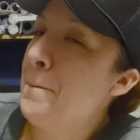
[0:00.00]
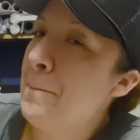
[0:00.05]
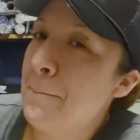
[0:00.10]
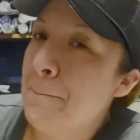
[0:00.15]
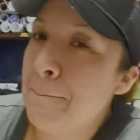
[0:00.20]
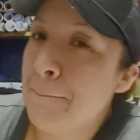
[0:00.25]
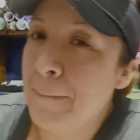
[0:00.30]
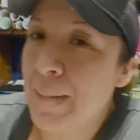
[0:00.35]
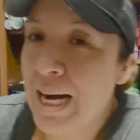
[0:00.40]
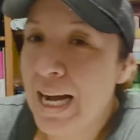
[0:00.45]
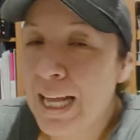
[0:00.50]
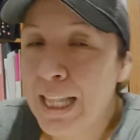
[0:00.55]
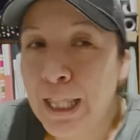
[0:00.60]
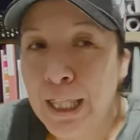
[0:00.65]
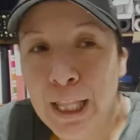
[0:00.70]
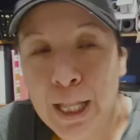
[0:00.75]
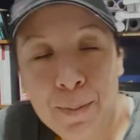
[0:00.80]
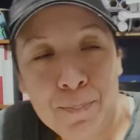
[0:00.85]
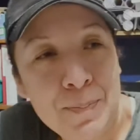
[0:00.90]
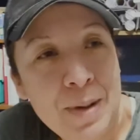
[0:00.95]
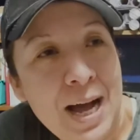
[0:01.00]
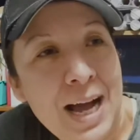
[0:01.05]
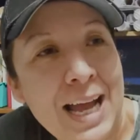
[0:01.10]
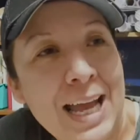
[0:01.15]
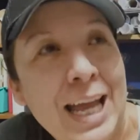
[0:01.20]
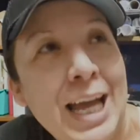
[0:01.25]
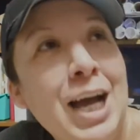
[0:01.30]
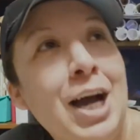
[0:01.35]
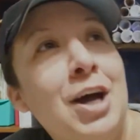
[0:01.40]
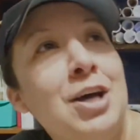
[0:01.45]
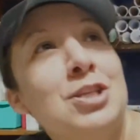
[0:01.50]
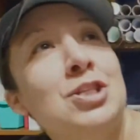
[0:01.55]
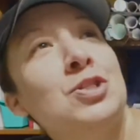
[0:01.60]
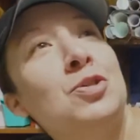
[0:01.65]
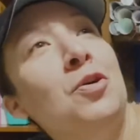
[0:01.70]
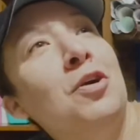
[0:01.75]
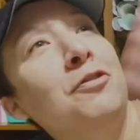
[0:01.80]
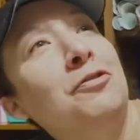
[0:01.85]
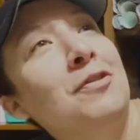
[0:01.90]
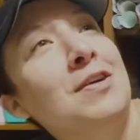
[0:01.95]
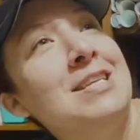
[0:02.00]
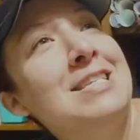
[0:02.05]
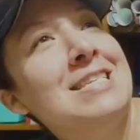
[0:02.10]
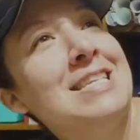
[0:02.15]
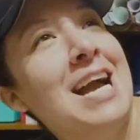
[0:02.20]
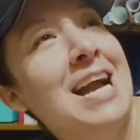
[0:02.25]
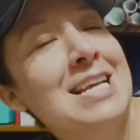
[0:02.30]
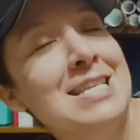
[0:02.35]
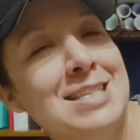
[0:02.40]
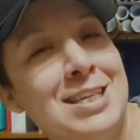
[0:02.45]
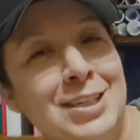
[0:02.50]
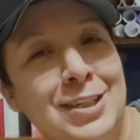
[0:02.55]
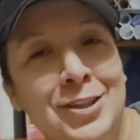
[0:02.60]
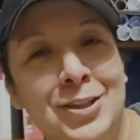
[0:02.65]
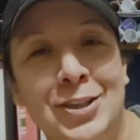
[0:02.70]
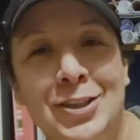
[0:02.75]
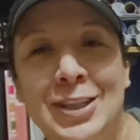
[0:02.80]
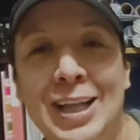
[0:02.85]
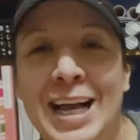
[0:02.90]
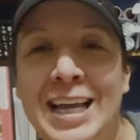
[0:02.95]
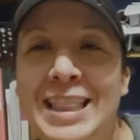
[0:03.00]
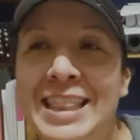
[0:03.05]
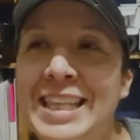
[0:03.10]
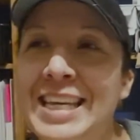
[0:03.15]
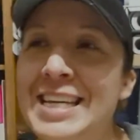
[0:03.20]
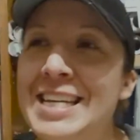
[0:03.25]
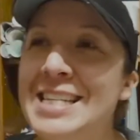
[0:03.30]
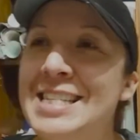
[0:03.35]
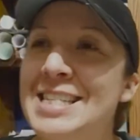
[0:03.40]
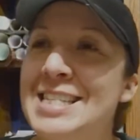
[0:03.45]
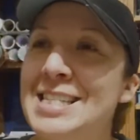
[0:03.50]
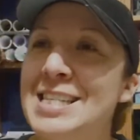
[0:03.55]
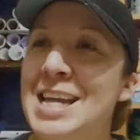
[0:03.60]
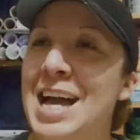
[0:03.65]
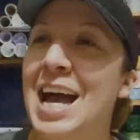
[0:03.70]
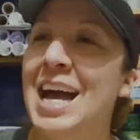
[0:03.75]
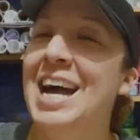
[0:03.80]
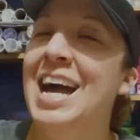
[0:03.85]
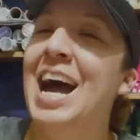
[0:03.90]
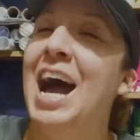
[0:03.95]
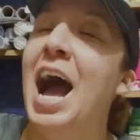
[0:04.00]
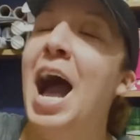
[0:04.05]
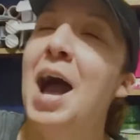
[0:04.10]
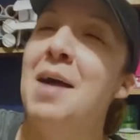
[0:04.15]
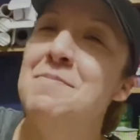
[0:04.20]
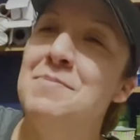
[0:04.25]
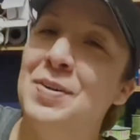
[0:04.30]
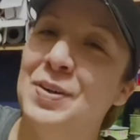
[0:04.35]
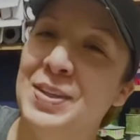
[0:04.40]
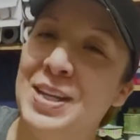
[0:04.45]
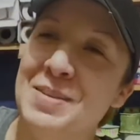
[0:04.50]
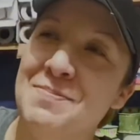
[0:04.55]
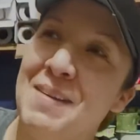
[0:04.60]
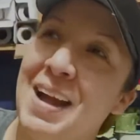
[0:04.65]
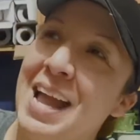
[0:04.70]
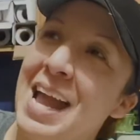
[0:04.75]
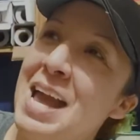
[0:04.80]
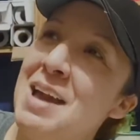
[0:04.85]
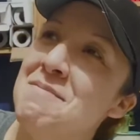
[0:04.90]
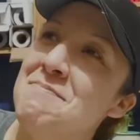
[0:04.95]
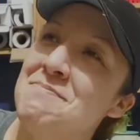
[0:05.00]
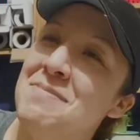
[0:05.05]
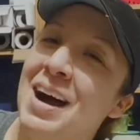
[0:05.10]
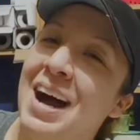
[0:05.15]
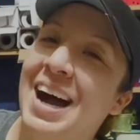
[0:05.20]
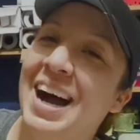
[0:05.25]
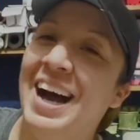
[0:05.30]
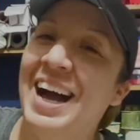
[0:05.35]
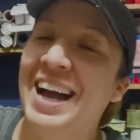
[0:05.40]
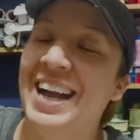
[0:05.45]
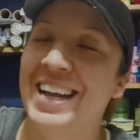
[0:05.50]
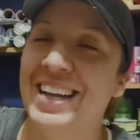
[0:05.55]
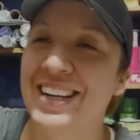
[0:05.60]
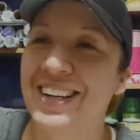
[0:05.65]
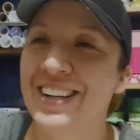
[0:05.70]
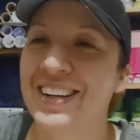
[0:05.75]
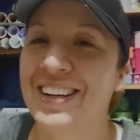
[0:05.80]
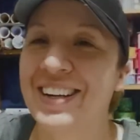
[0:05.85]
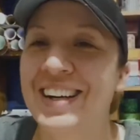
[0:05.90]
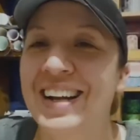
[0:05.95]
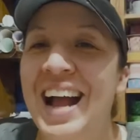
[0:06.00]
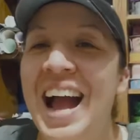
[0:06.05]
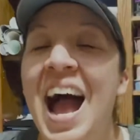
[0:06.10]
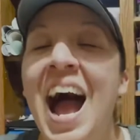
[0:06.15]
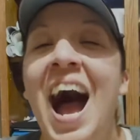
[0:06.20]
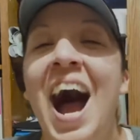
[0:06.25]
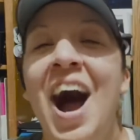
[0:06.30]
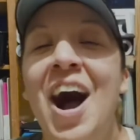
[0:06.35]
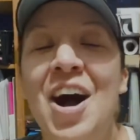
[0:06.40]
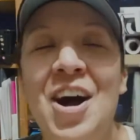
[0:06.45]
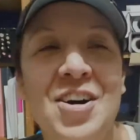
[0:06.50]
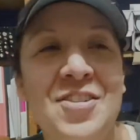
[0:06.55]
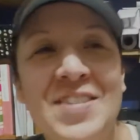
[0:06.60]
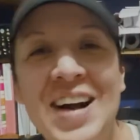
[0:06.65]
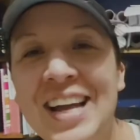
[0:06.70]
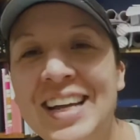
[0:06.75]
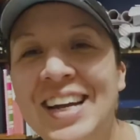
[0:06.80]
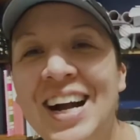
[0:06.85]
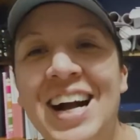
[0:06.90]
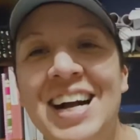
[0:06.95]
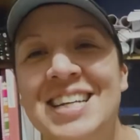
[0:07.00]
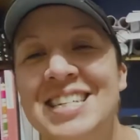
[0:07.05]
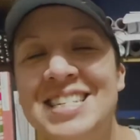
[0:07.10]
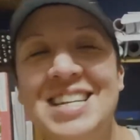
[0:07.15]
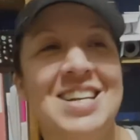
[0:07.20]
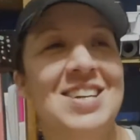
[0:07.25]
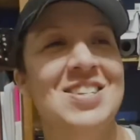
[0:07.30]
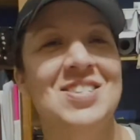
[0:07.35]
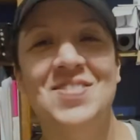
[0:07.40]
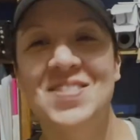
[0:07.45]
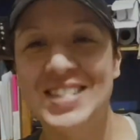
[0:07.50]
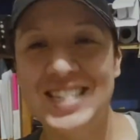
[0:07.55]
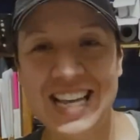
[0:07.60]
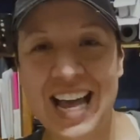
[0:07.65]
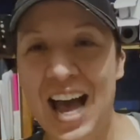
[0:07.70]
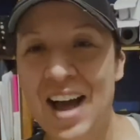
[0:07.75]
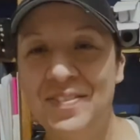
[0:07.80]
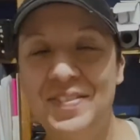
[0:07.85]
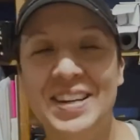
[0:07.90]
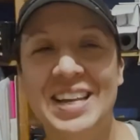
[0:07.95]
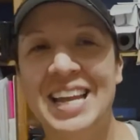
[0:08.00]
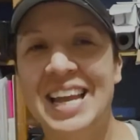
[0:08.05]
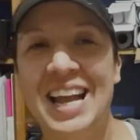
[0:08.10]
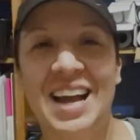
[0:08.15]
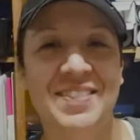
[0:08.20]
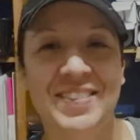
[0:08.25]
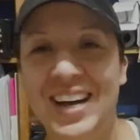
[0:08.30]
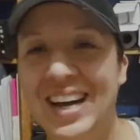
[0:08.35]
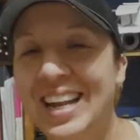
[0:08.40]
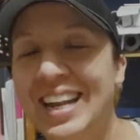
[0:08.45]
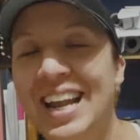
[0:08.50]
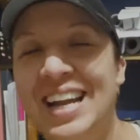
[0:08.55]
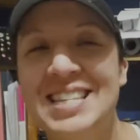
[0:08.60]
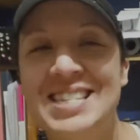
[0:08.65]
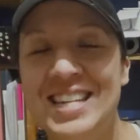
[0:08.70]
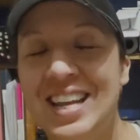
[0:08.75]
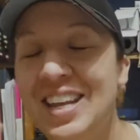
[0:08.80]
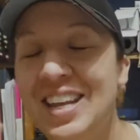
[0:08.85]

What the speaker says: my storefront sign's going to look like this. I'm building my empire. Oh my gosh, here's what's happening. I've got it at,